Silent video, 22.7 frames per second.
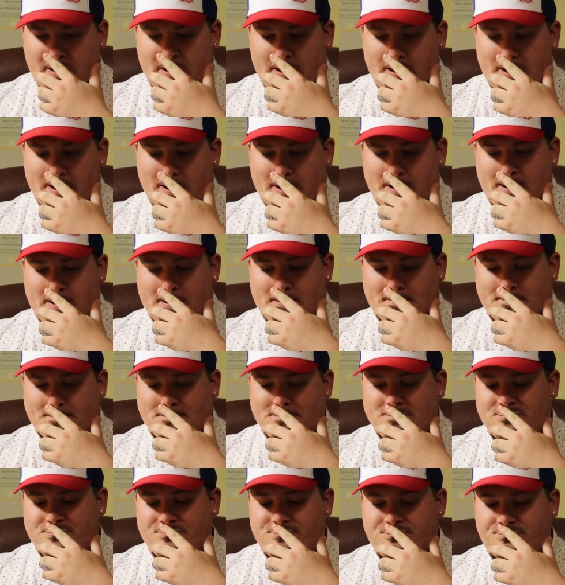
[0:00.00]
I'll
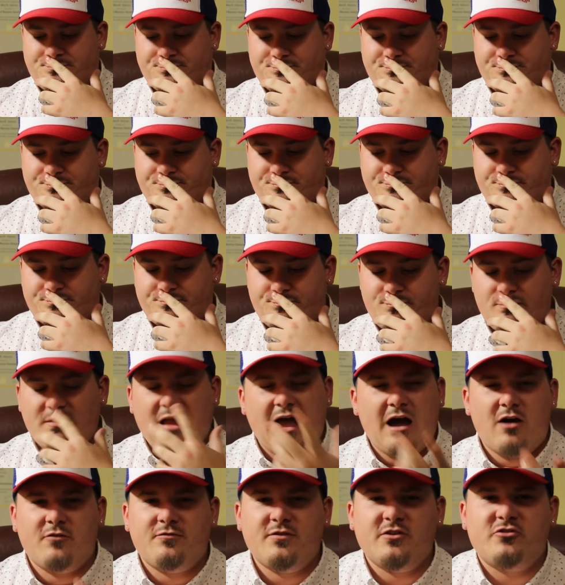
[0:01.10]

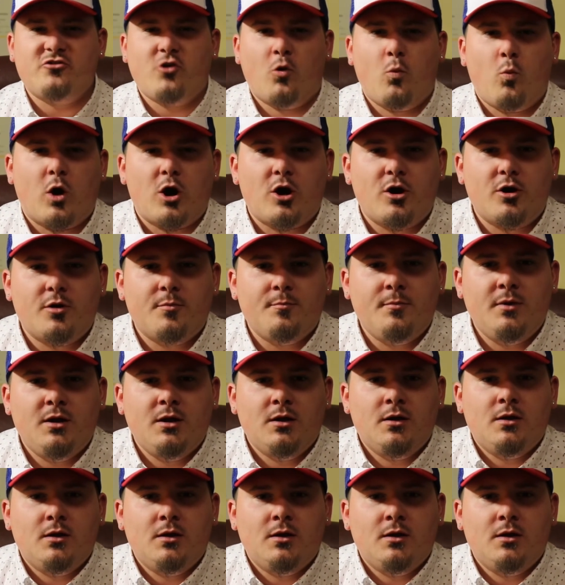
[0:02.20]
fish a worm.